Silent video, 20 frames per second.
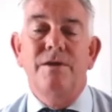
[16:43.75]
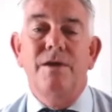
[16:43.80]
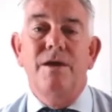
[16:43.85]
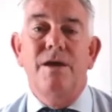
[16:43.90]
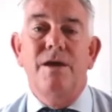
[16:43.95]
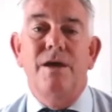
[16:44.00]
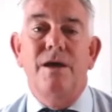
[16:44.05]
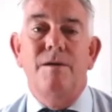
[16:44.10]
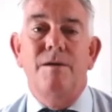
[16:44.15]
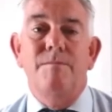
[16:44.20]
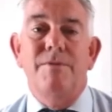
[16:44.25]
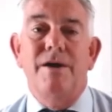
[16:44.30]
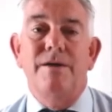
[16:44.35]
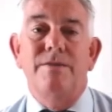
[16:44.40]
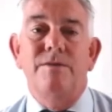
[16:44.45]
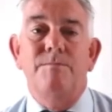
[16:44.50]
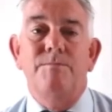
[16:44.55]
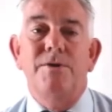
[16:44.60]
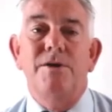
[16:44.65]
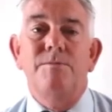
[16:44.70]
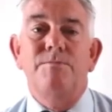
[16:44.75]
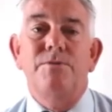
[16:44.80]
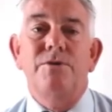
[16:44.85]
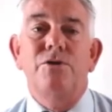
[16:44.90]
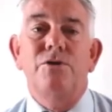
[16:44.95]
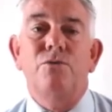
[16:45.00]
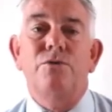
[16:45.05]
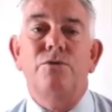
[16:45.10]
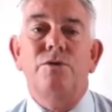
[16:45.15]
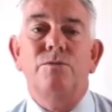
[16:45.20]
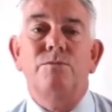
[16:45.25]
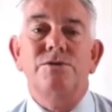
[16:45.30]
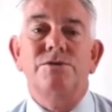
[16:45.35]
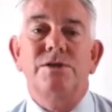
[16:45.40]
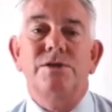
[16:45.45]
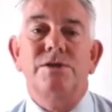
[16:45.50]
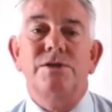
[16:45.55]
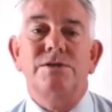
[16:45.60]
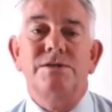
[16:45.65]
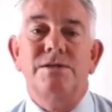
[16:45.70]
and the PPE order was
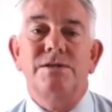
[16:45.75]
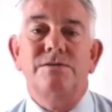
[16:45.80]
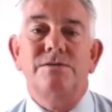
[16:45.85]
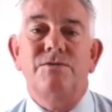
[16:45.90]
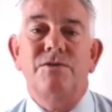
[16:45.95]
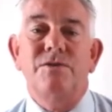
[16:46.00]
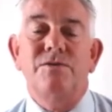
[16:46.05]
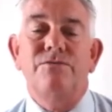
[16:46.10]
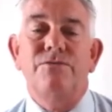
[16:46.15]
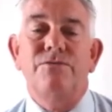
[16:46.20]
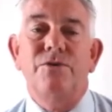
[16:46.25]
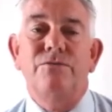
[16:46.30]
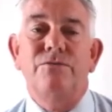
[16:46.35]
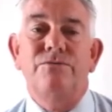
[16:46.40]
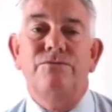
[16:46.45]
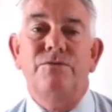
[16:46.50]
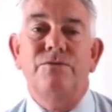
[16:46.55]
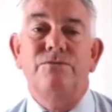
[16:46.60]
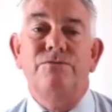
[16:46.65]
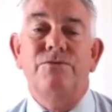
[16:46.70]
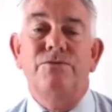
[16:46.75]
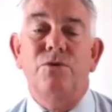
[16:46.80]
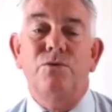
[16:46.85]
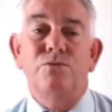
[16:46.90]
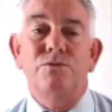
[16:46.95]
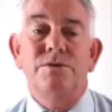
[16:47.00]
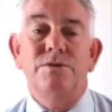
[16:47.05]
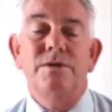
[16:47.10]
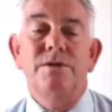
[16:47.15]
successfully fulfilled.